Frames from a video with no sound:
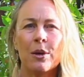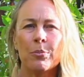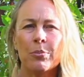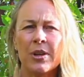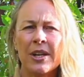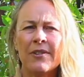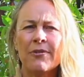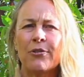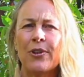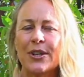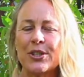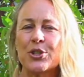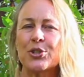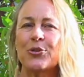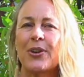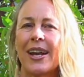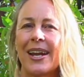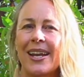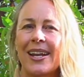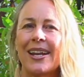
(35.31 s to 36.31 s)
pretty
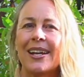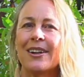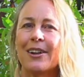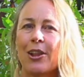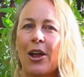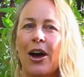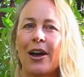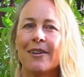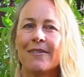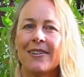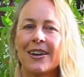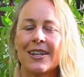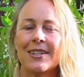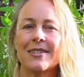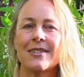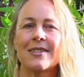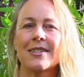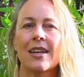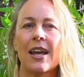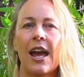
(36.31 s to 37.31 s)
frustrated in a lot of
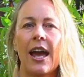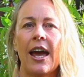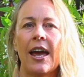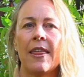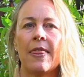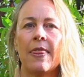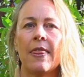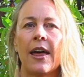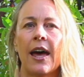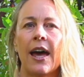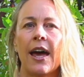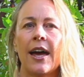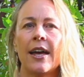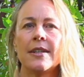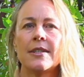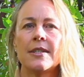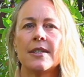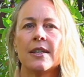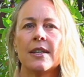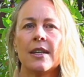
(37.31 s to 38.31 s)
us, and
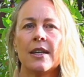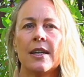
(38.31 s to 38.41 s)
that